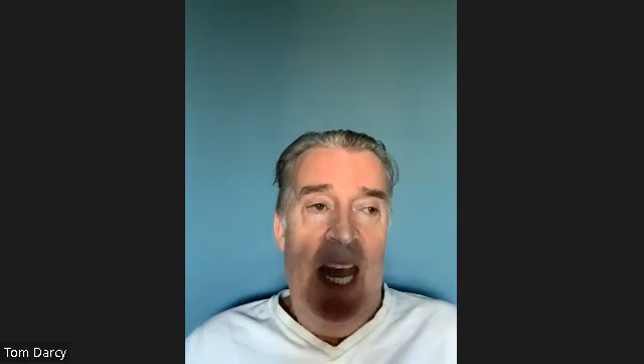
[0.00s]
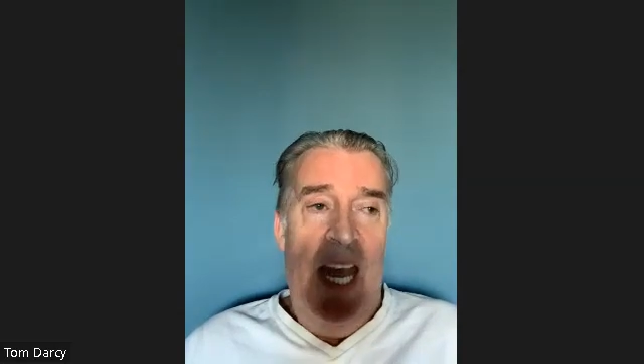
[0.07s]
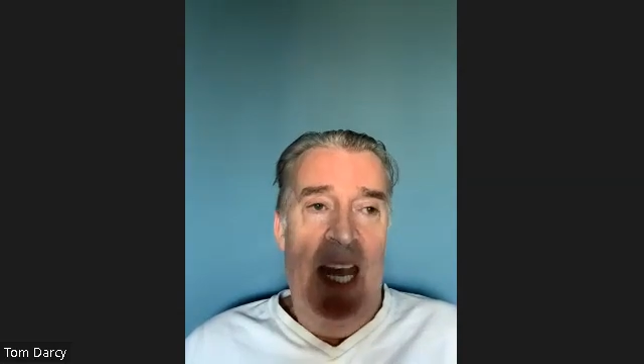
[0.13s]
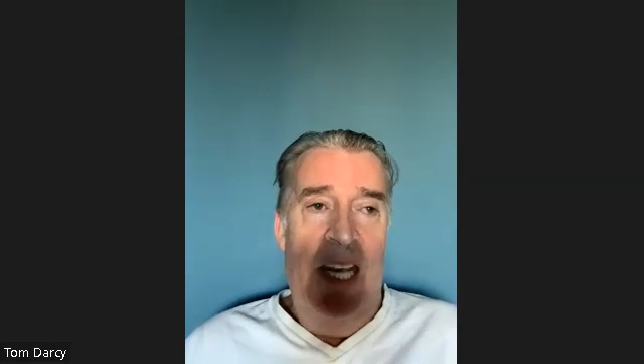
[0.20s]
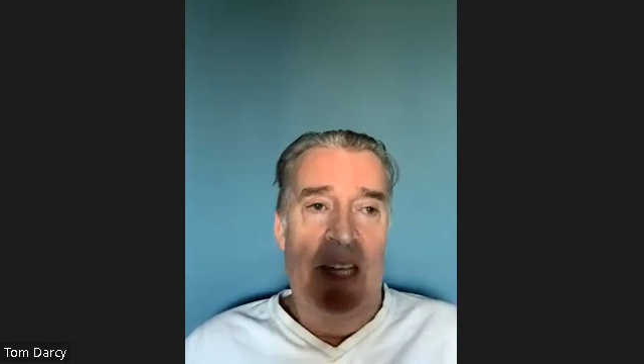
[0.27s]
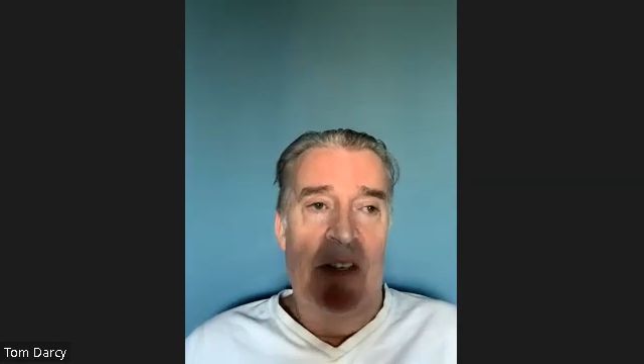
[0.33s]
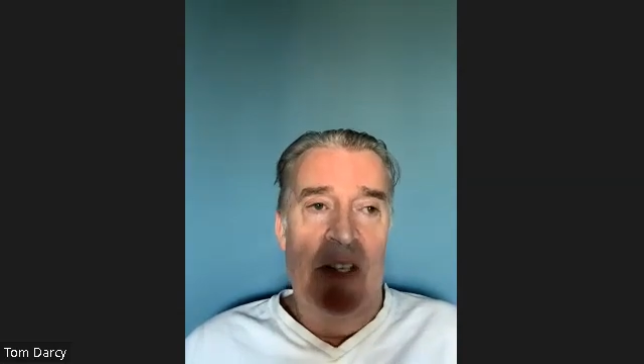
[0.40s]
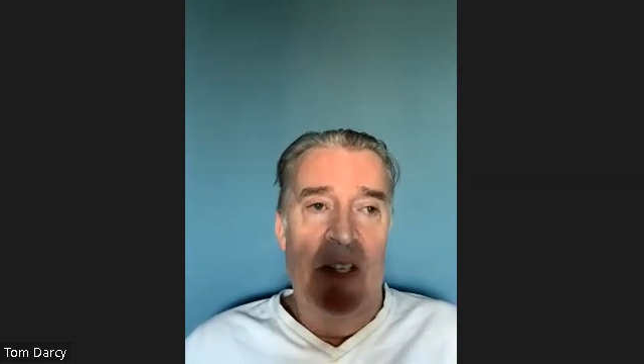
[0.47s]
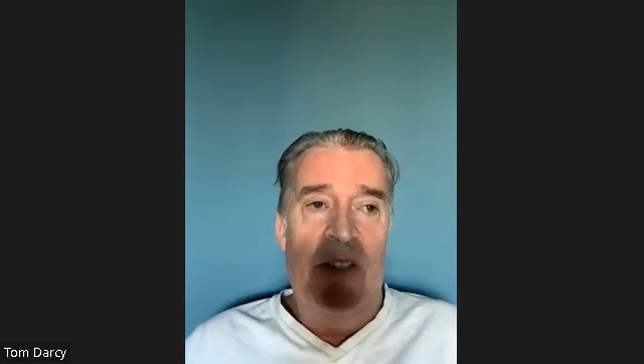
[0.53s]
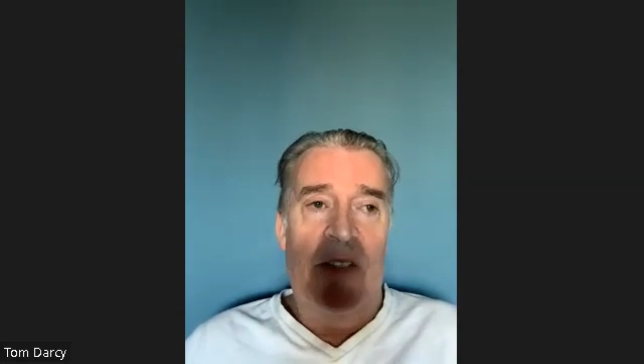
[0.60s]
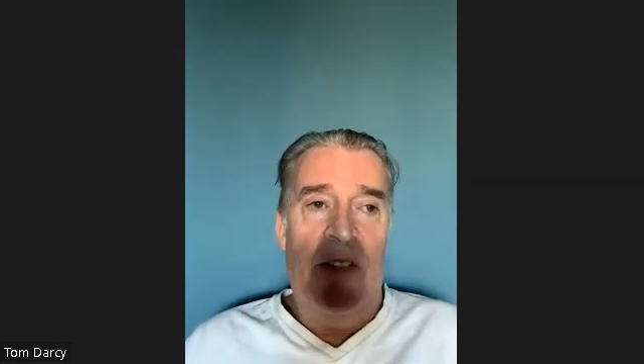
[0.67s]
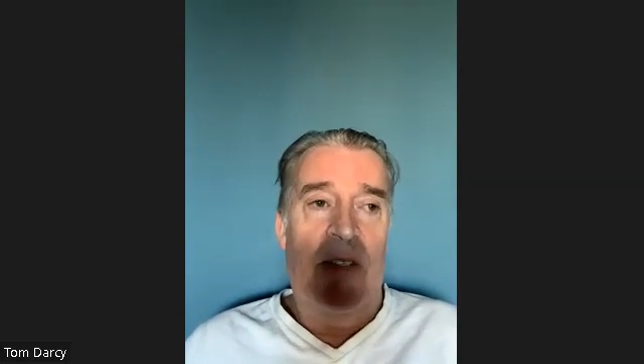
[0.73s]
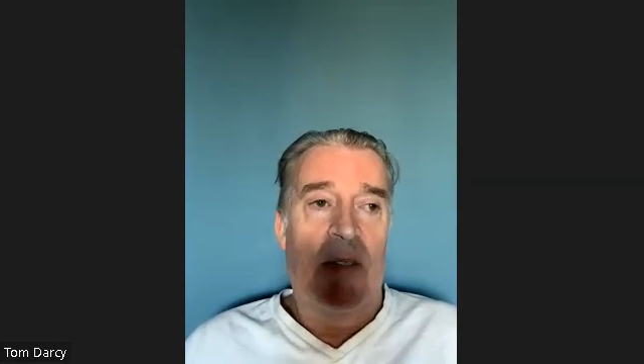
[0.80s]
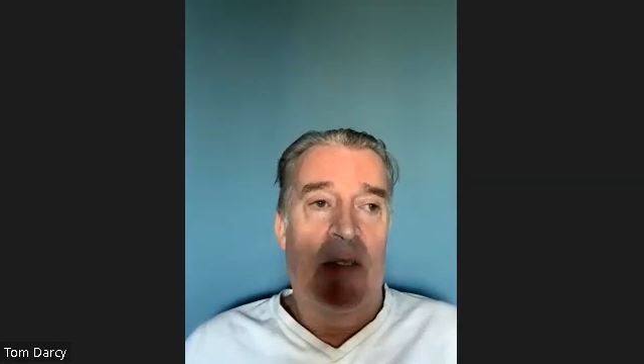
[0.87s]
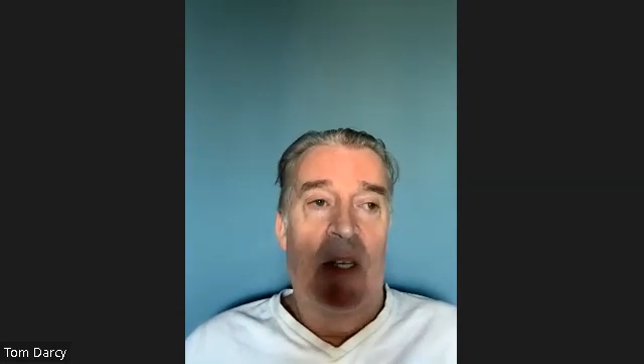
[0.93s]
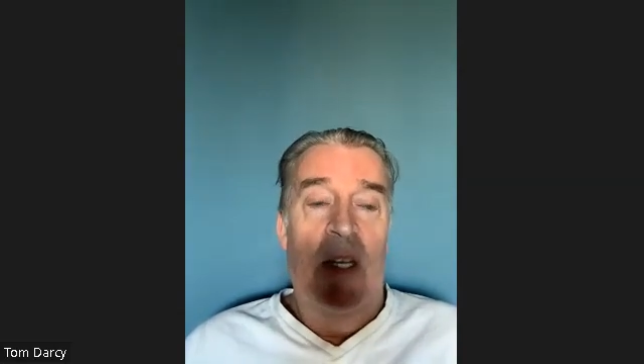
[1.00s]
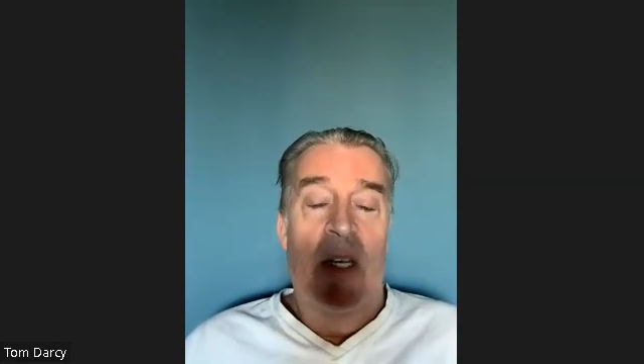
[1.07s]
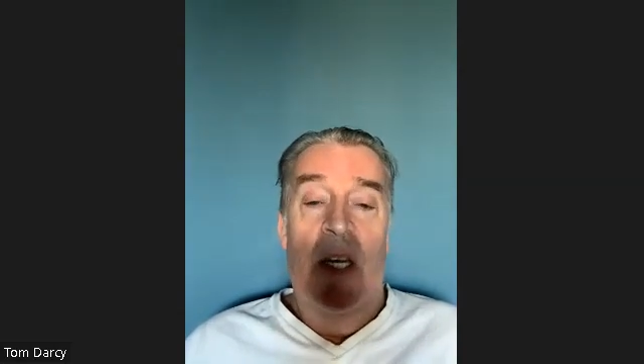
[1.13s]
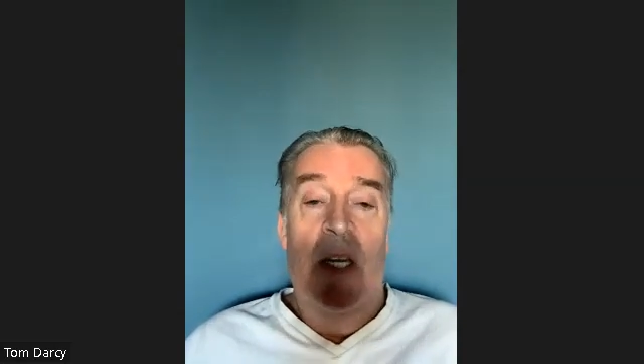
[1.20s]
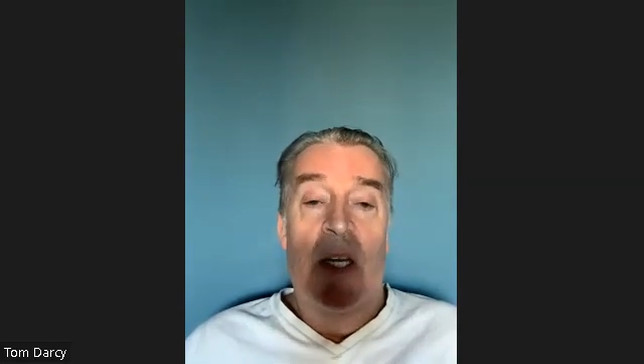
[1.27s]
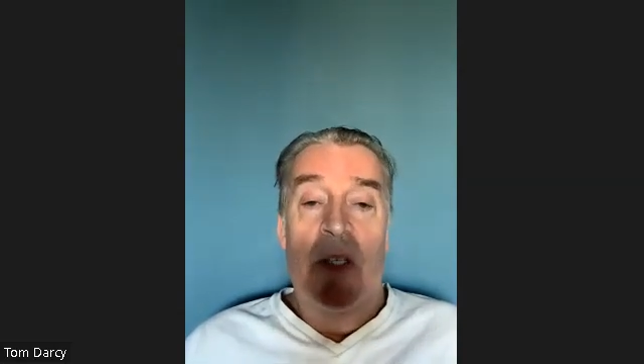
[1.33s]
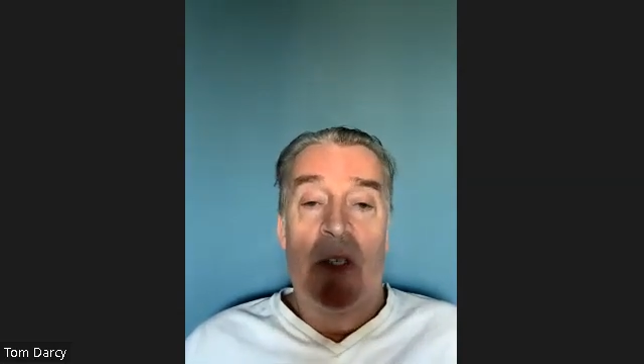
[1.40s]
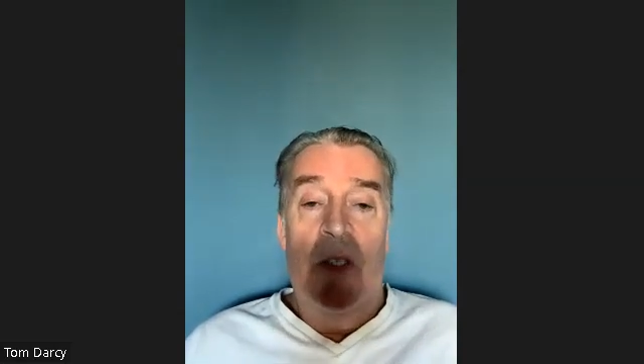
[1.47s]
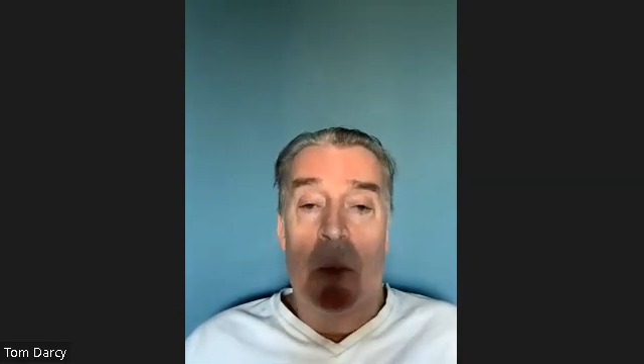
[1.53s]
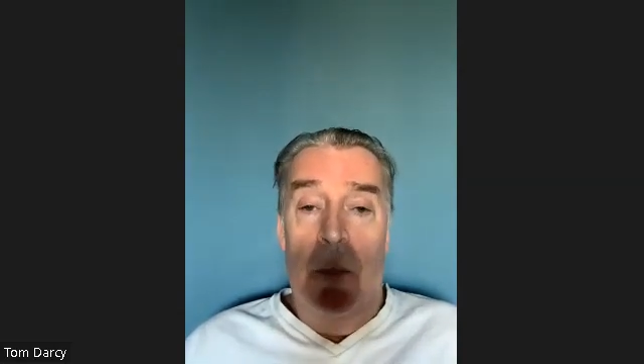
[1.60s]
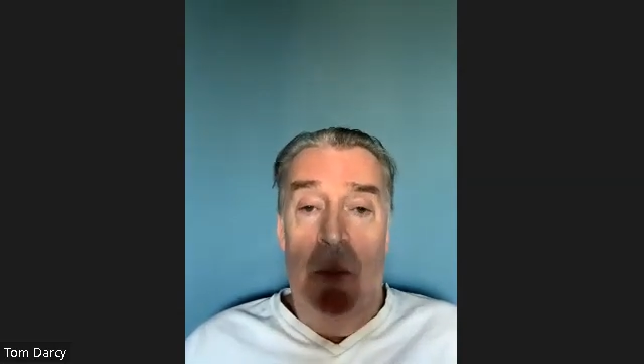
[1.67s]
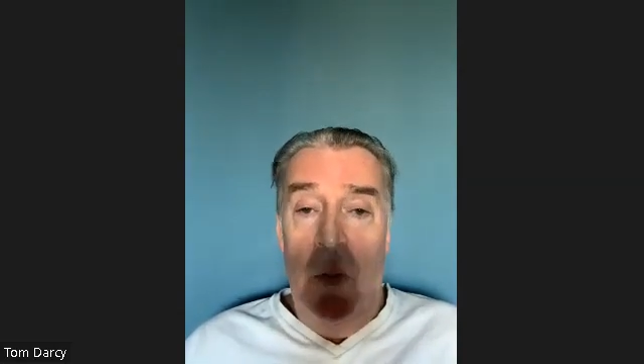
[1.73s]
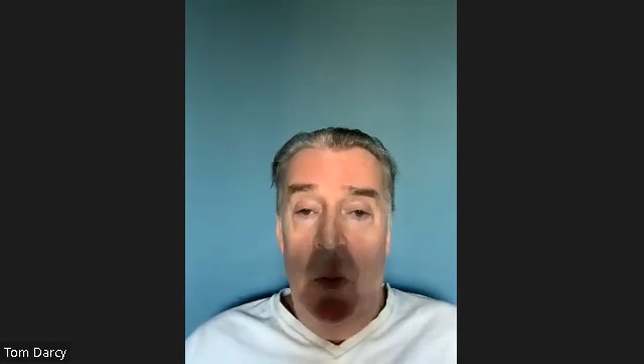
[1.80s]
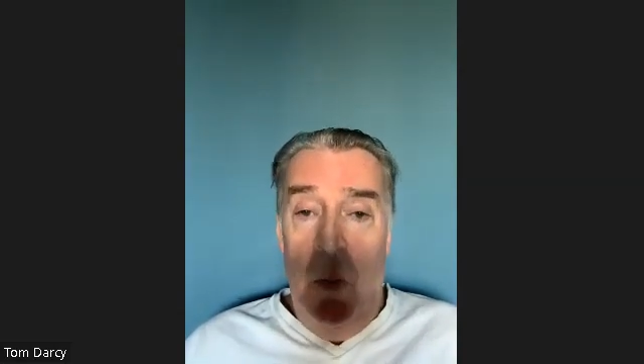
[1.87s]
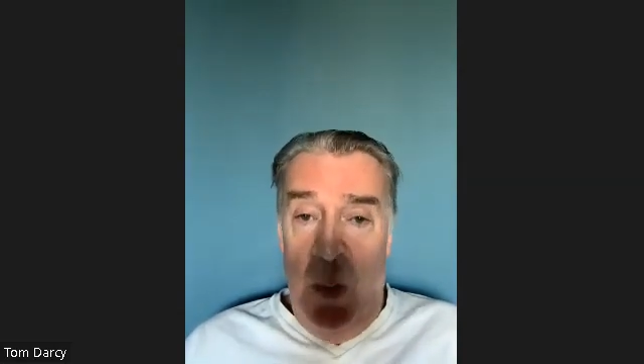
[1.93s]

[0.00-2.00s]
And this taboo,